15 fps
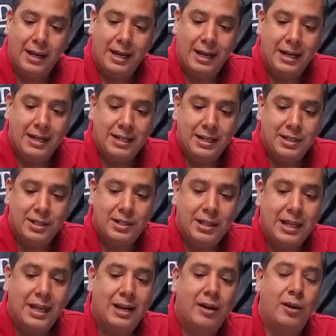In addition to
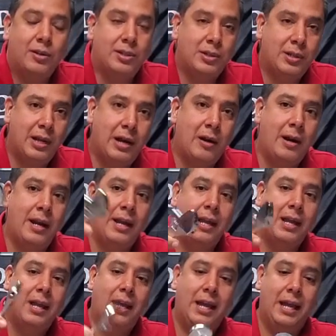that, I also carry
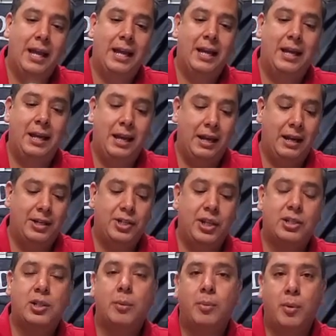an
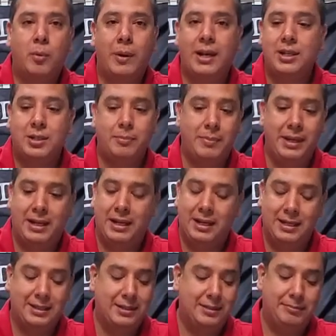adjustable wrench
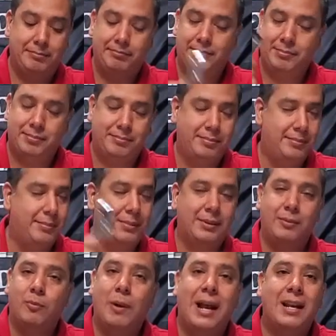because
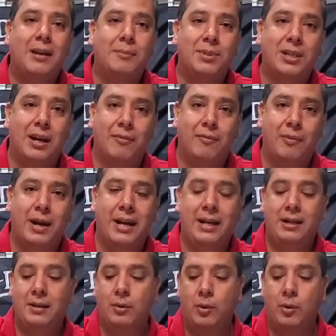random stuff, right?